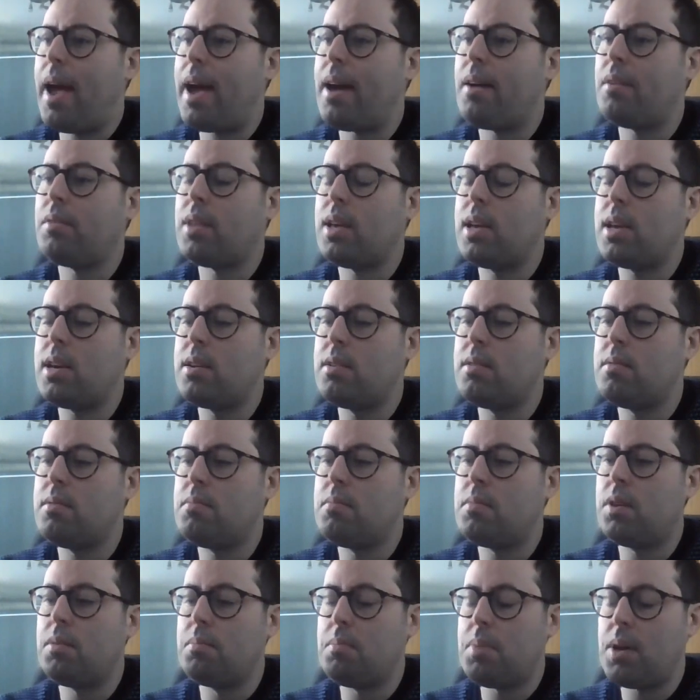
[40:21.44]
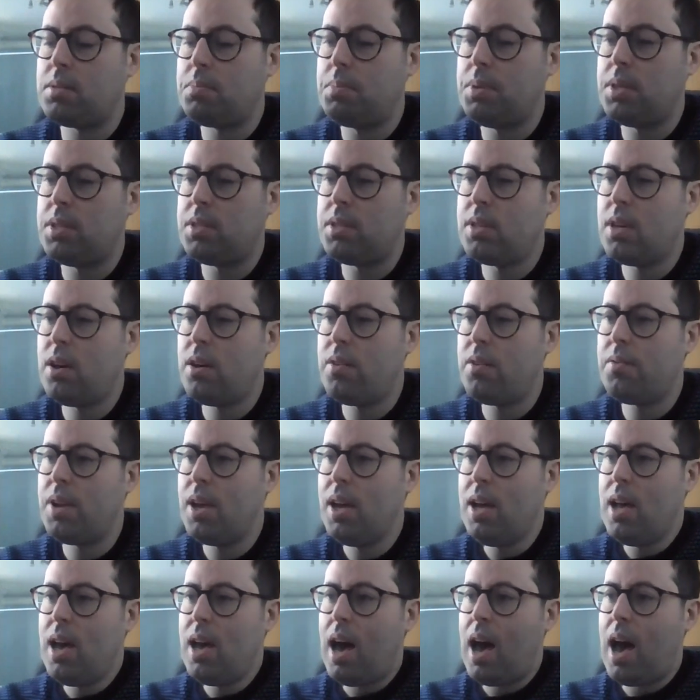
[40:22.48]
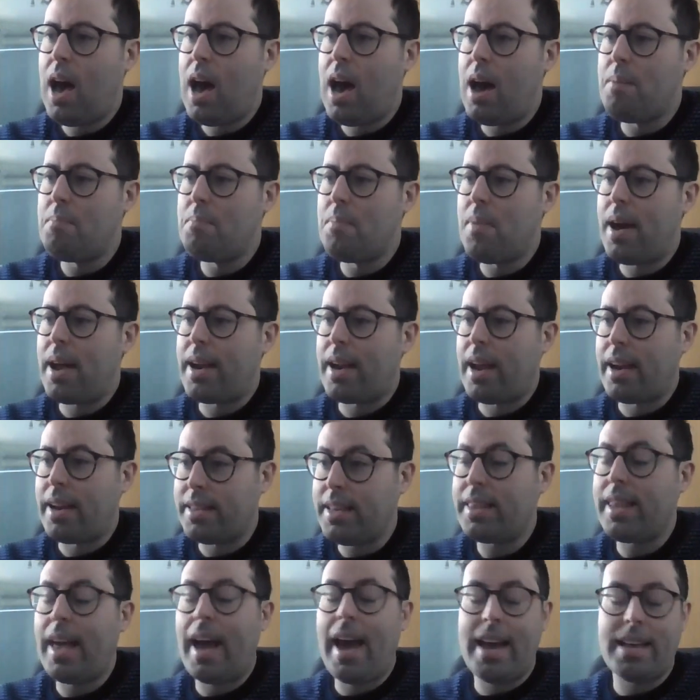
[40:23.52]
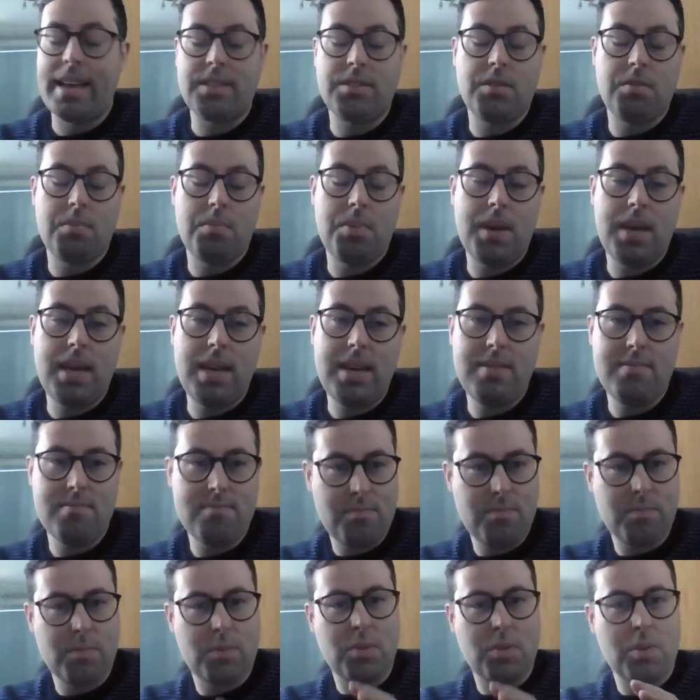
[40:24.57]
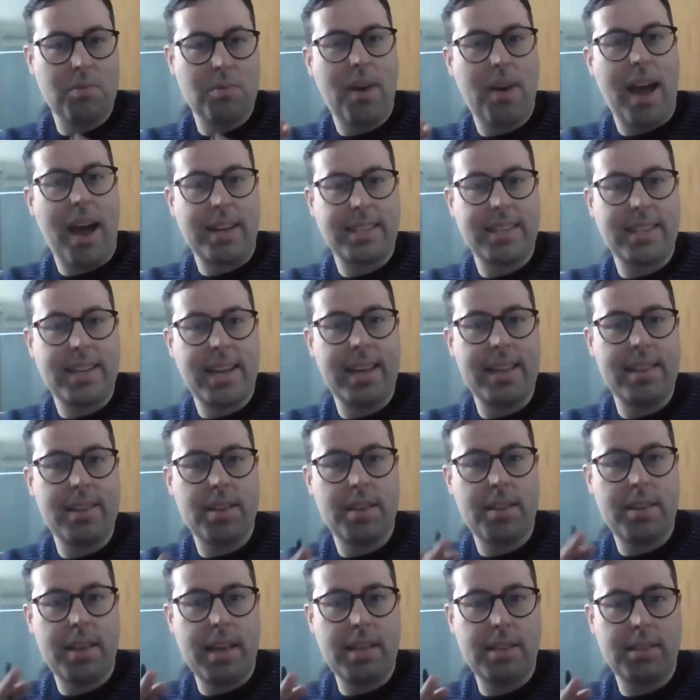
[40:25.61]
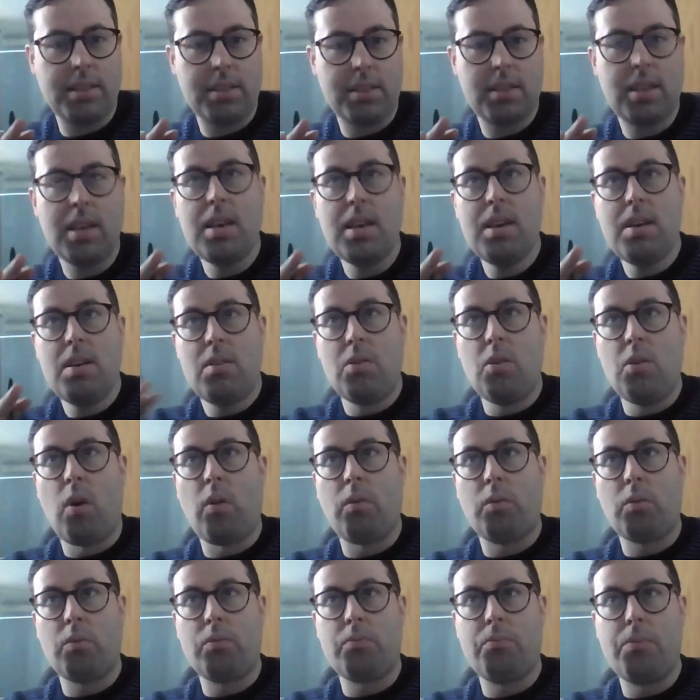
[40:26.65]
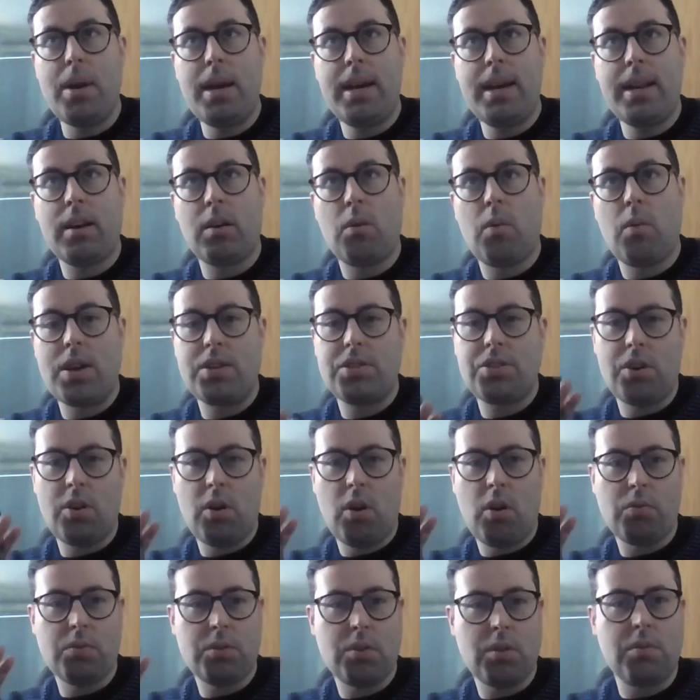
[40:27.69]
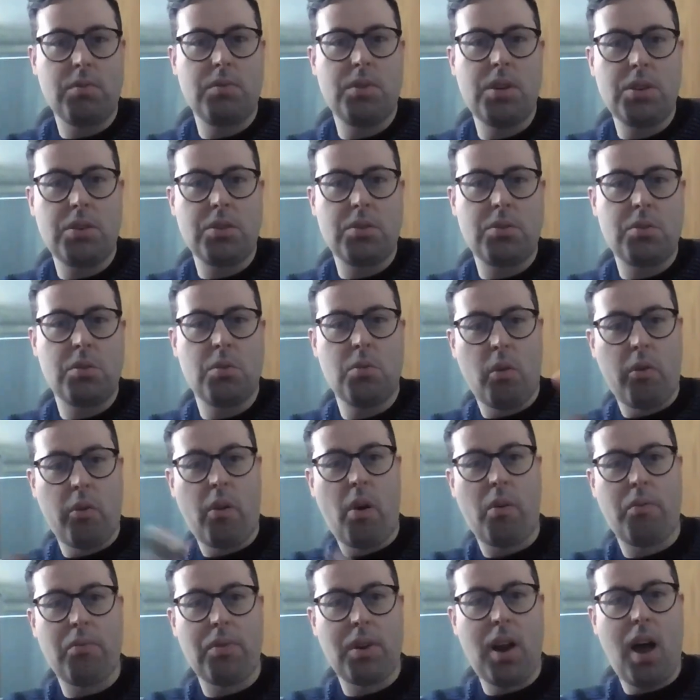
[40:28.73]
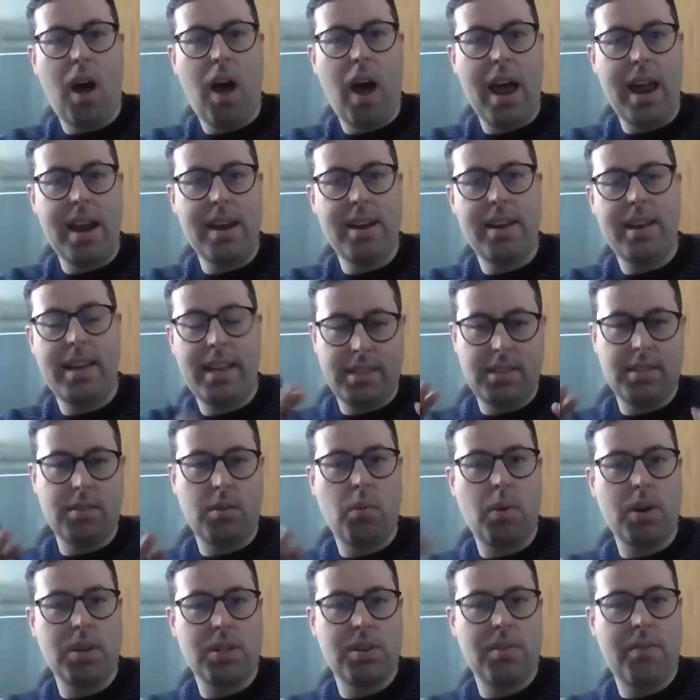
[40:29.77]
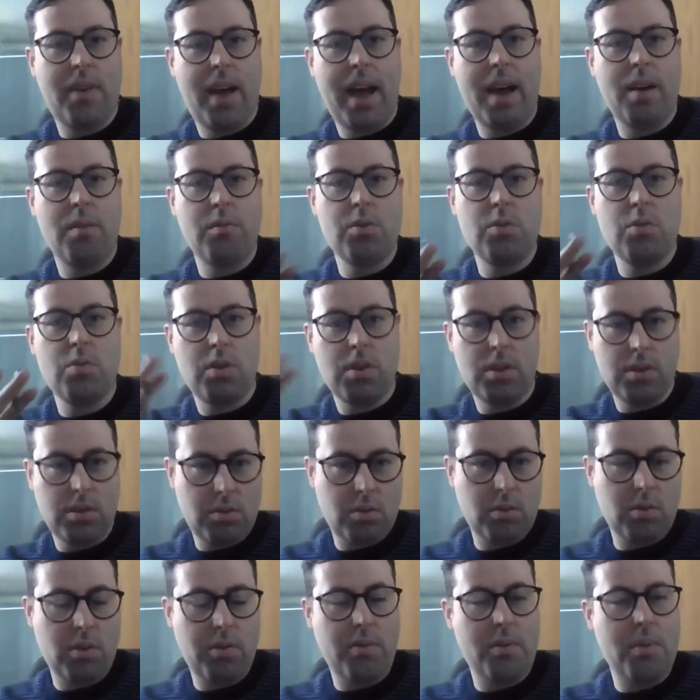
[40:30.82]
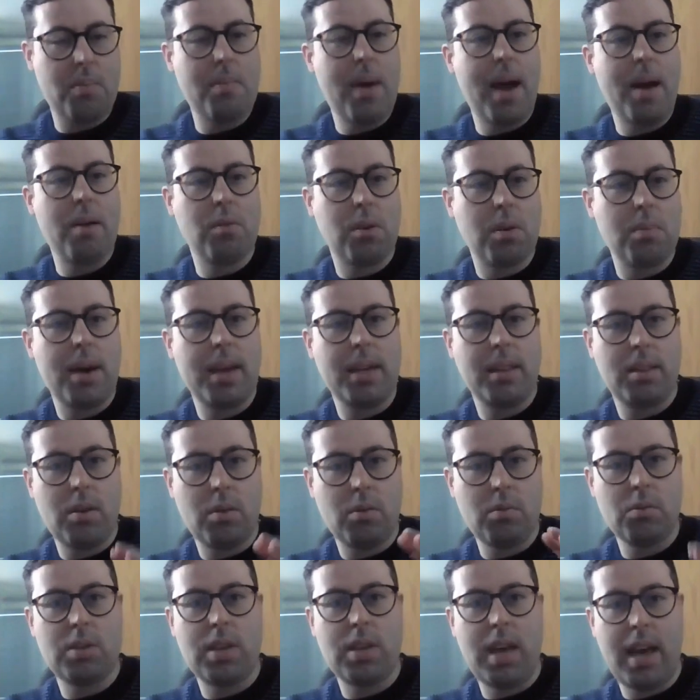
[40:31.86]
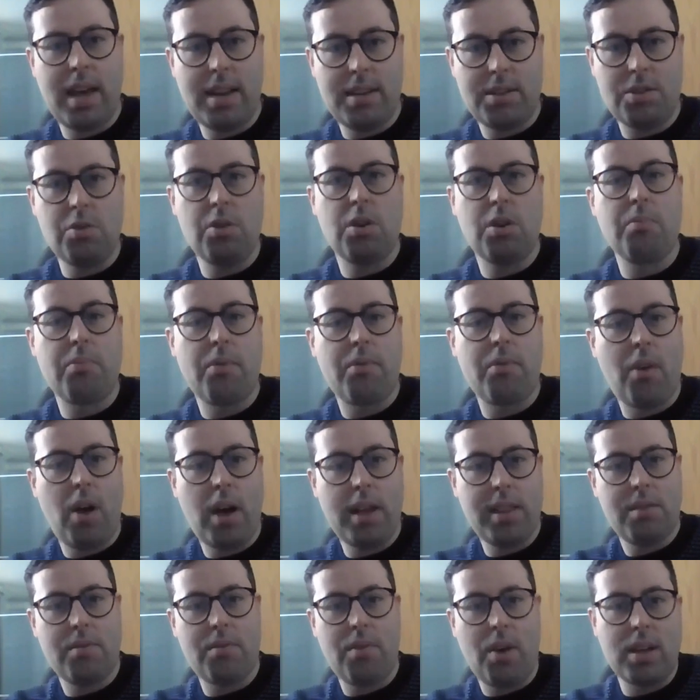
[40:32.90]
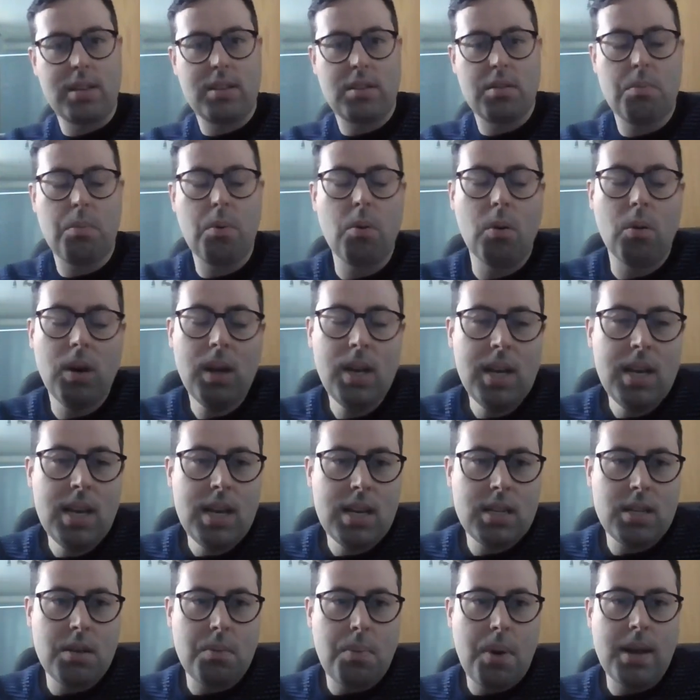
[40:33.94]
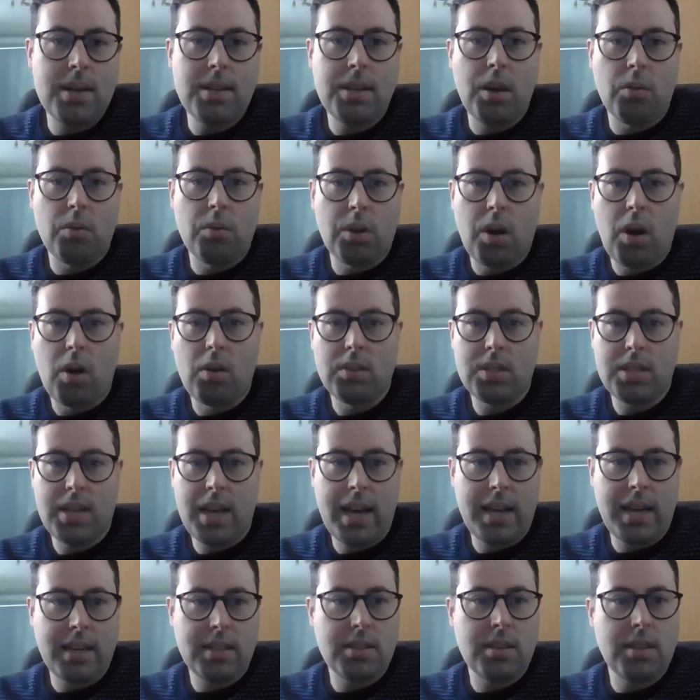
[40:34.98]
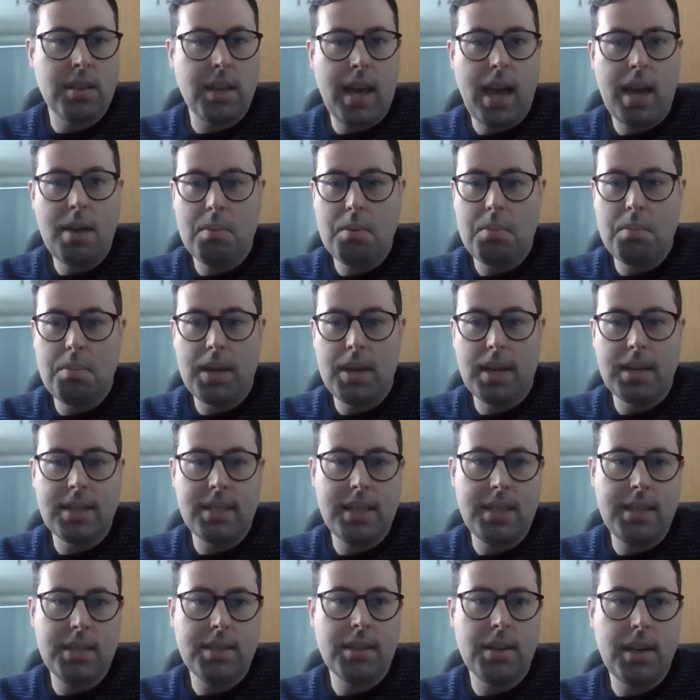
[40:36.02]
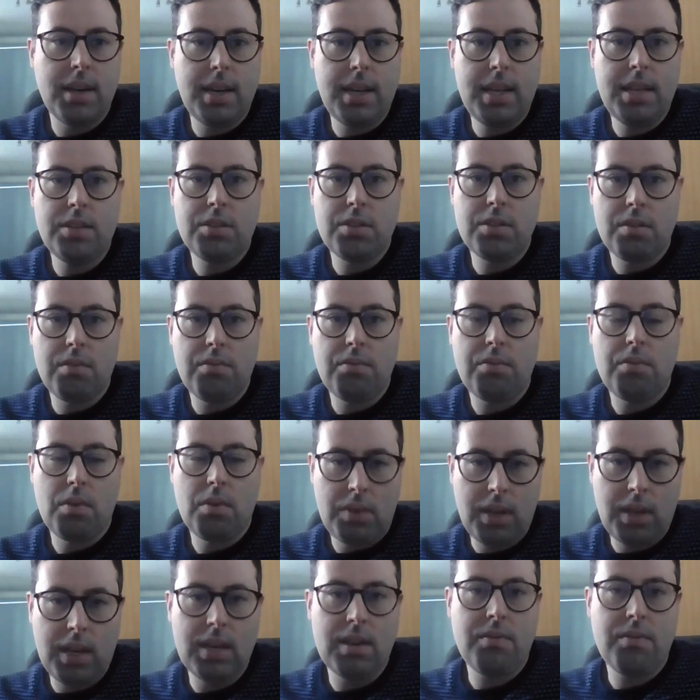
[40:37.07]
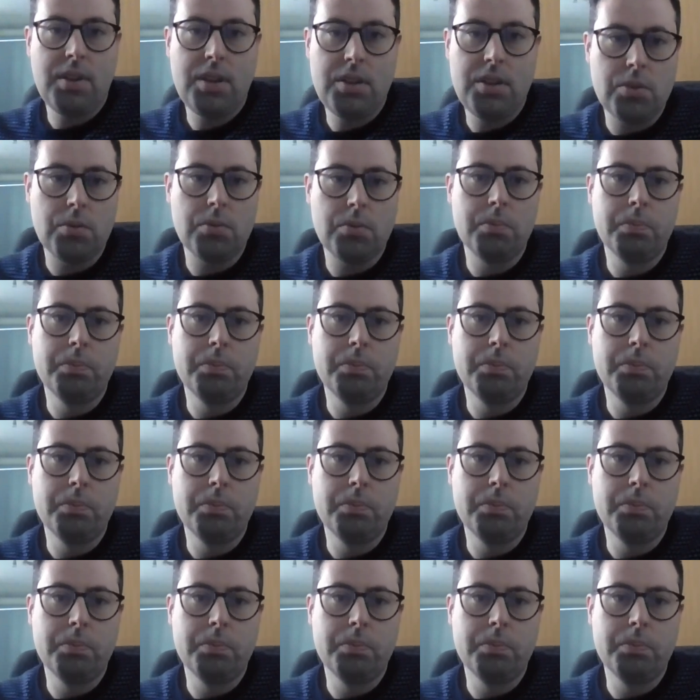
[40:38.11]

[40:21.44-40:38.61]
how they can best be served. And I think that has to be sort of factored in, that it's not really a question of sort of digital or offline. It's a question of how you can sort of amalgamate those and you can provide the right support depending on the context and the capabilities and the needs of the individual.